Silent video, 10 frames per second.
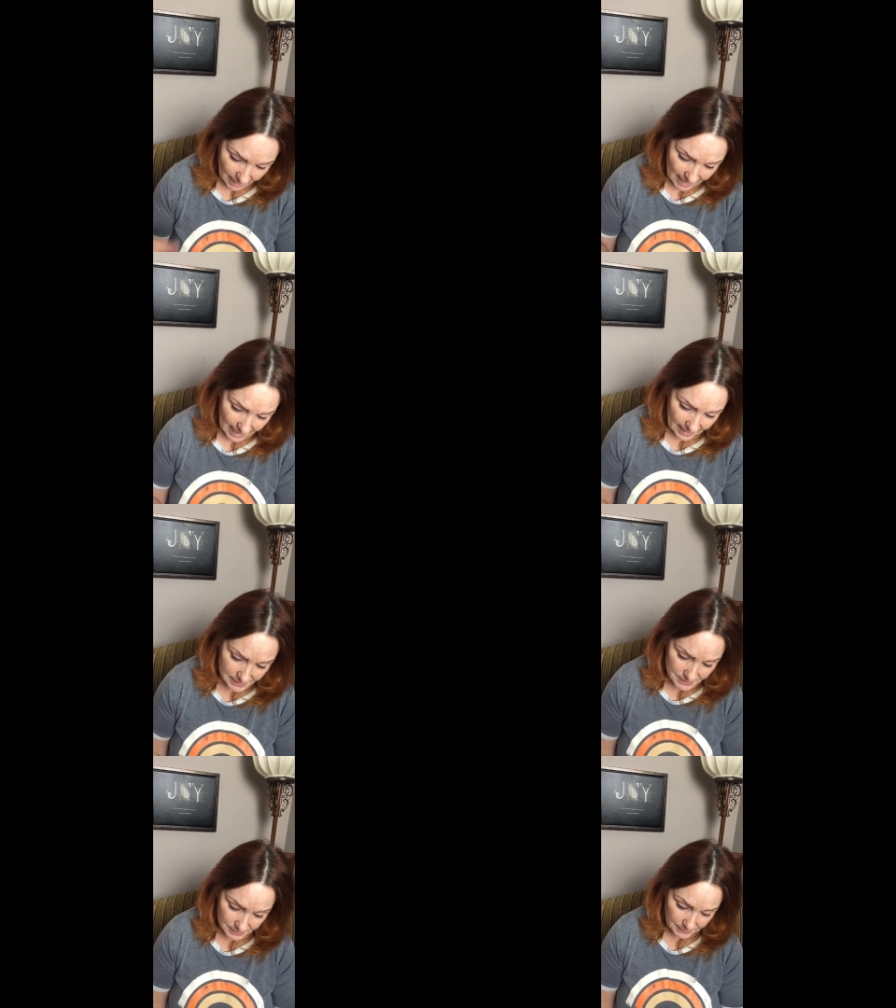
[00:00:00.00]

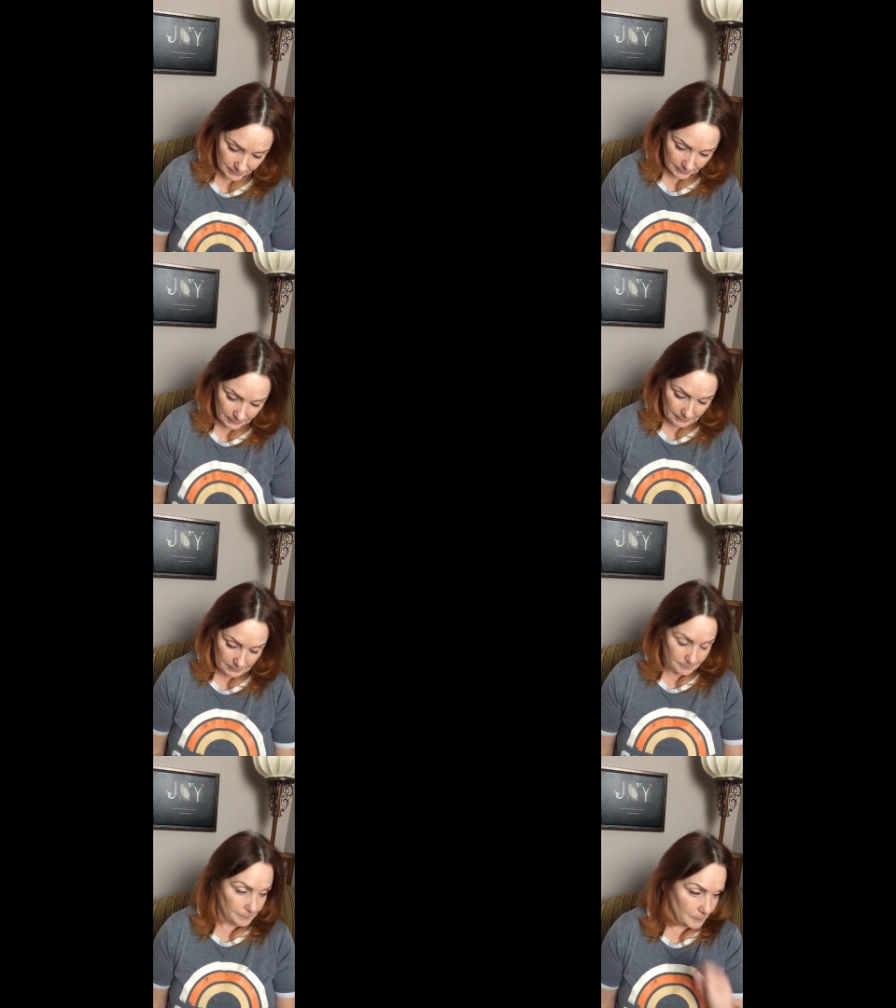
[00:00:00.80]
And
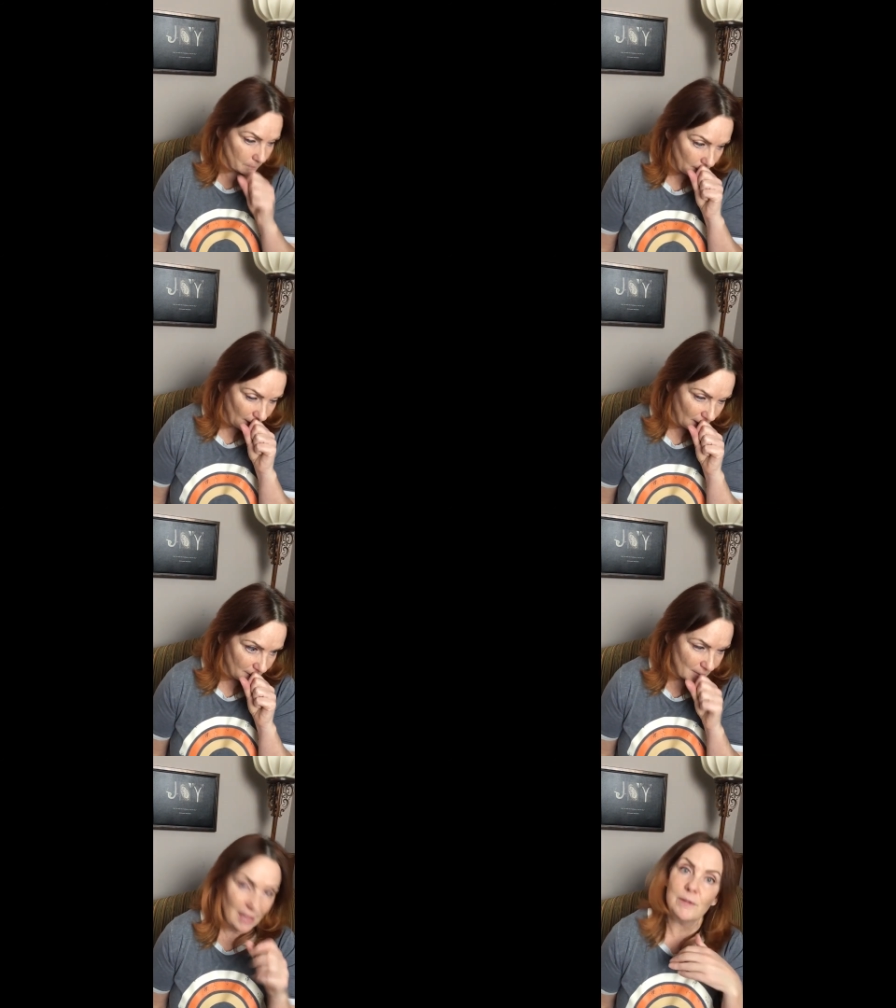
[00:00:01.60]

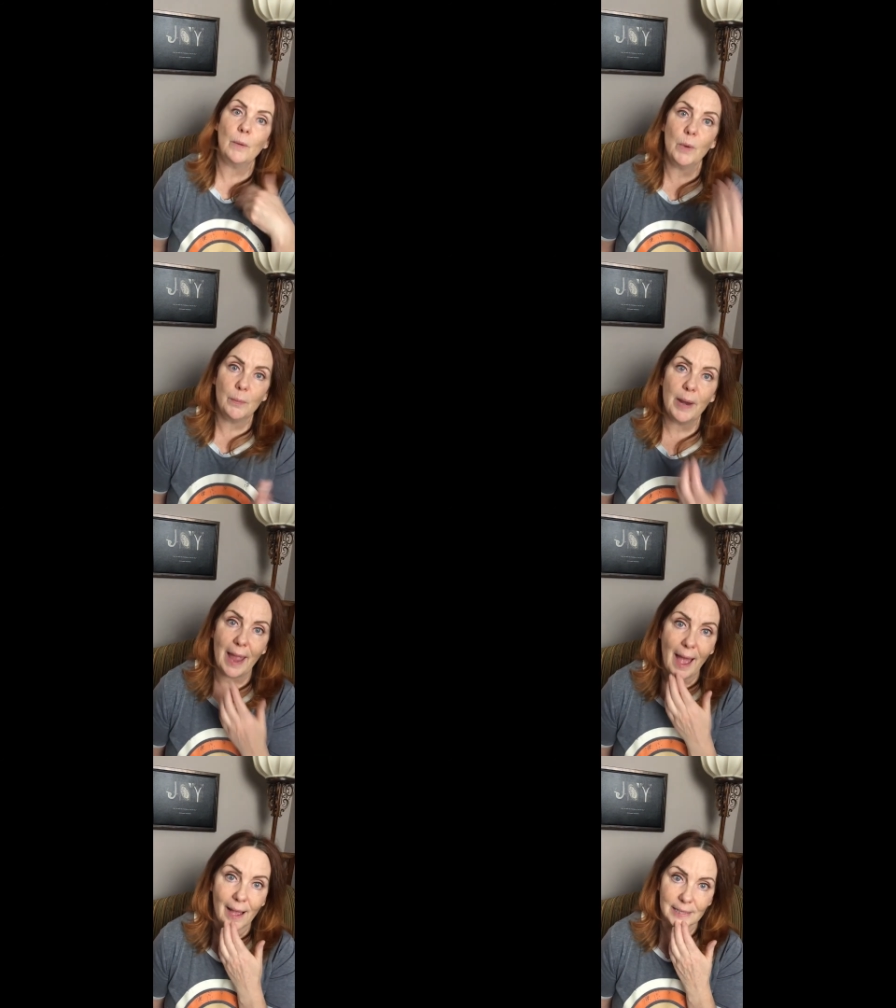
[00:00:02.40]
um, and, and we
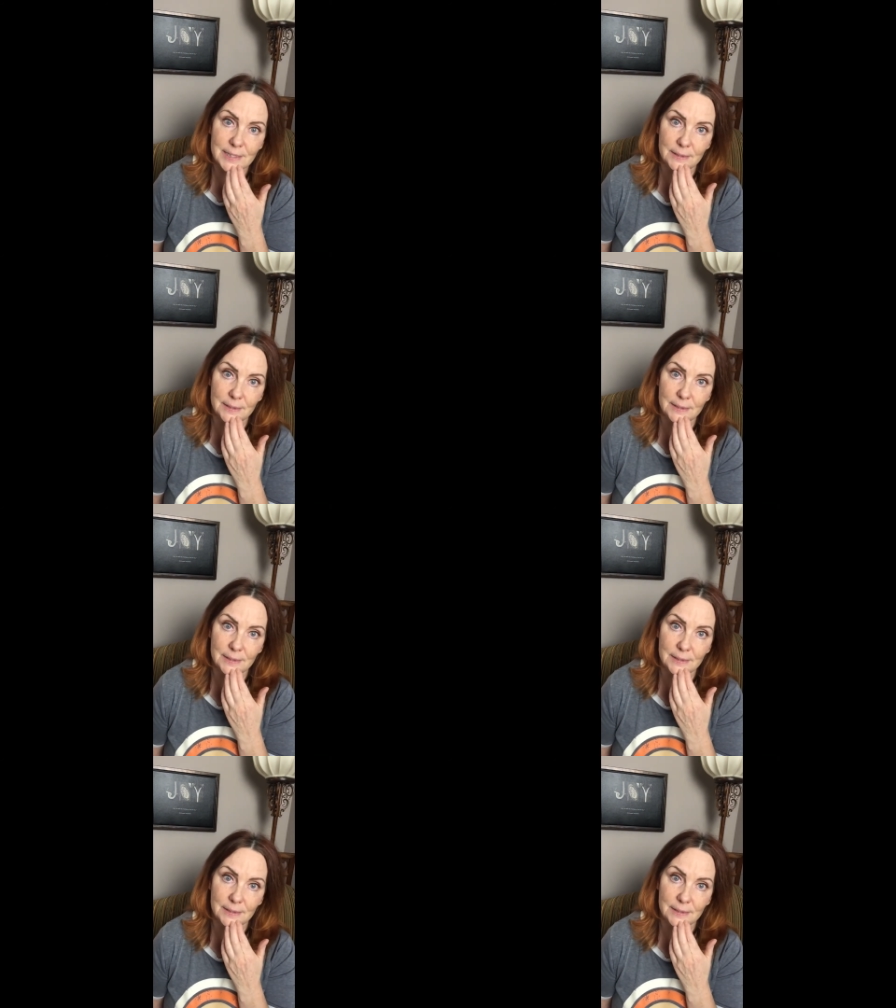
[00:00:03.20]
react.